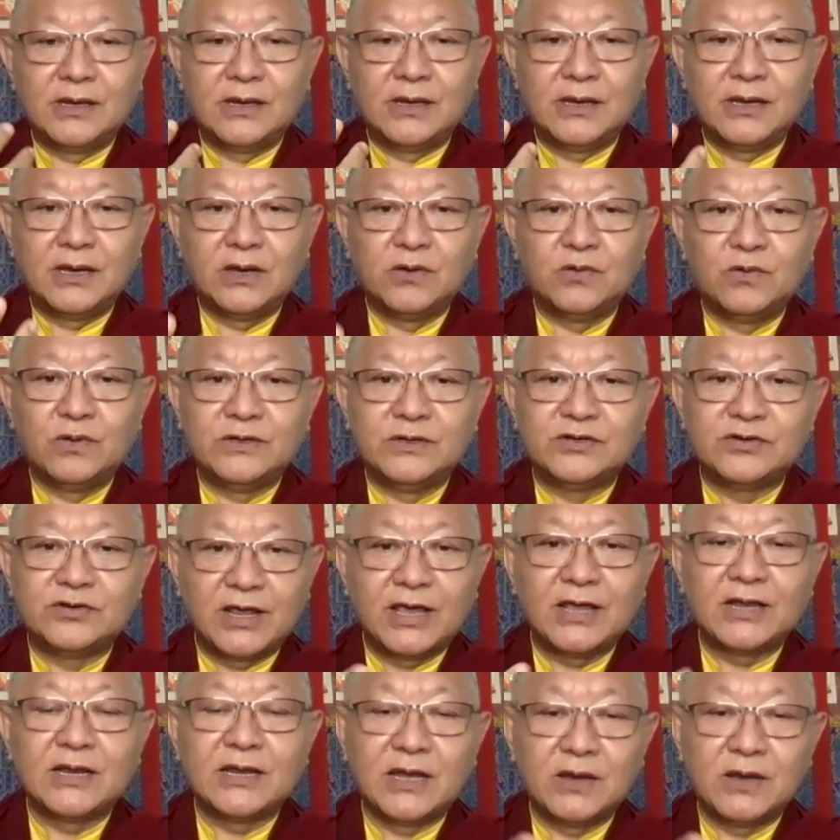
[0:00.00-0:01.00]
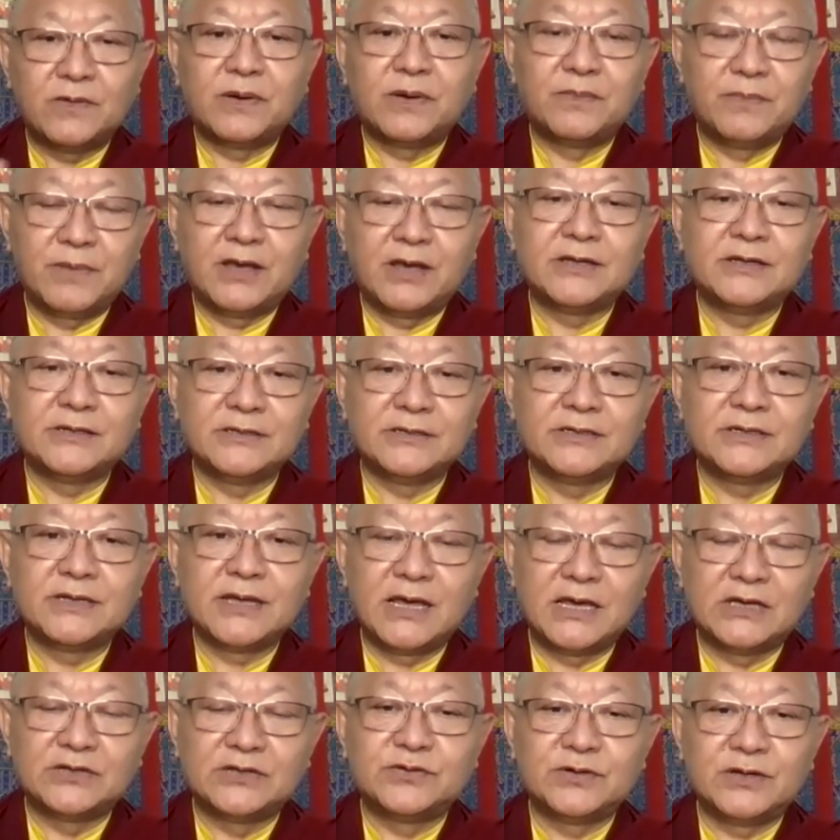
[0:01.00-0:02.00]
how we train our mind
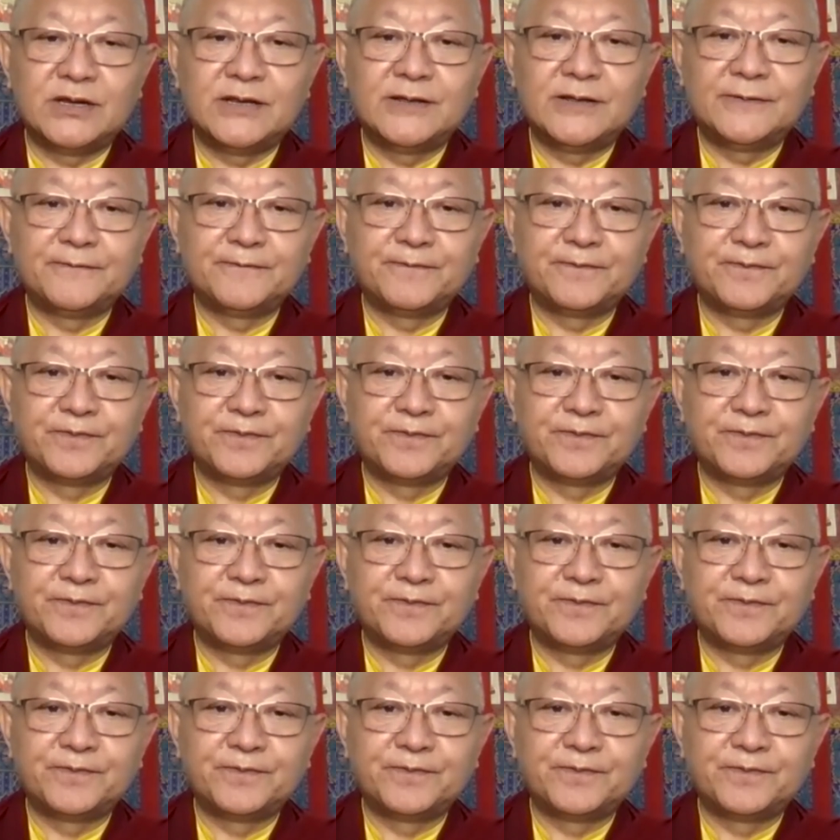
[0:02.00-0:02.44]
actually.